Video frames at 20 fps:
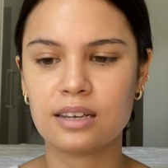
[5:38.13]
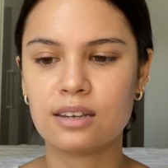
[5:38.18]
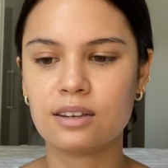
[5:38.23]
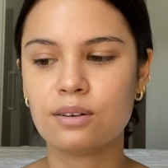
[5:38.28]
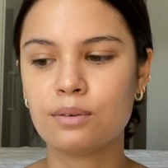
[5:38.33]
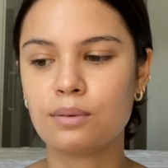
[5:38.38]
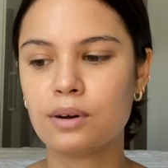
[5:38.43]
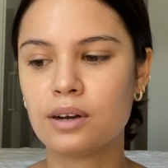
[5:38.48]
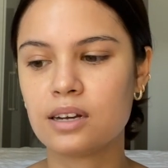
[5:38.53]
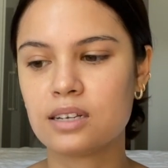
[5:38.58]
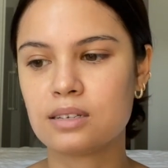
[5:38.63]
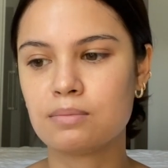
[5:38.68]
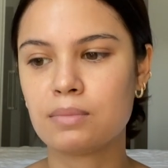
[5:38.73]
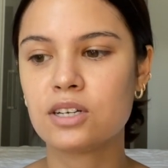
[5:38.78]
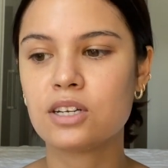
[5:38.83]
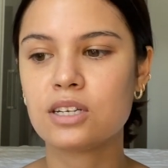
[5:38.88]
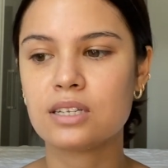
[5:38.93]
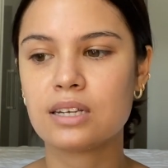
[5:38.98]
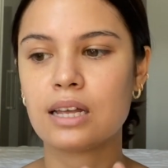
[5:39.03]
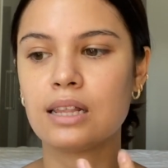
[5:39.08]
you know what, as
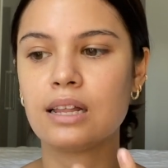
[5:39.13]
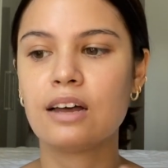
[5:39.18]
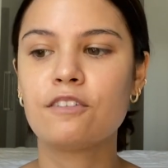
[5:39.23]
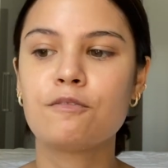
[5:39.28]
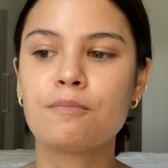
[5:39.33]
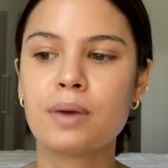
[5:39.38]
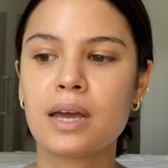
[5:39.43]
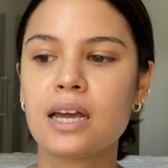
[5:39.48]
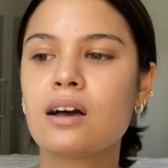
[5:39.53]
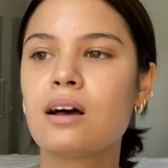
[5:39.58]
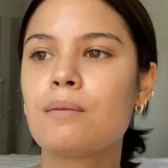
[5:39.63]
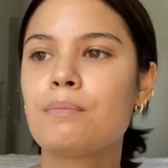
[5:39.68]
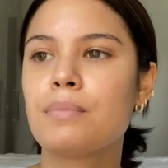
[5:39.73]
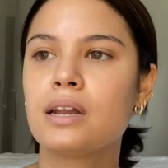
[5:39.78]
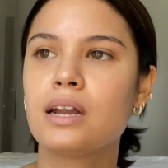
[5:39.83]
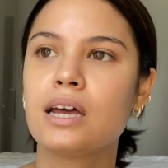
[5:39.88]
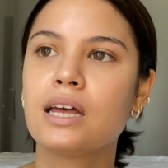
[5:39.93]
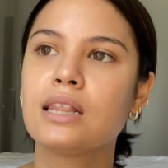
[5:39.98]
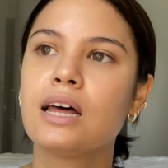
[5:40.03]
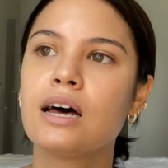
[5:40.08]
much as I love makeup
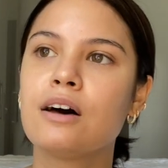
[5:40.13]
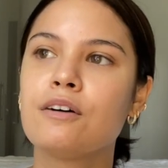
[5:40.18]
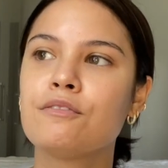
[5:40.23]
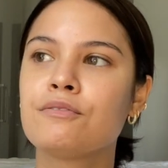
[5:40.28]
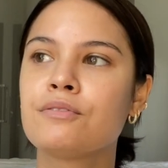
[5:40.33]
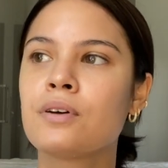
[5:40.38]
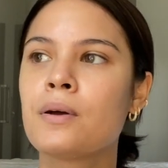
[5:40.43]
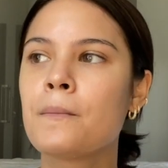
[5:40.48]
and I love,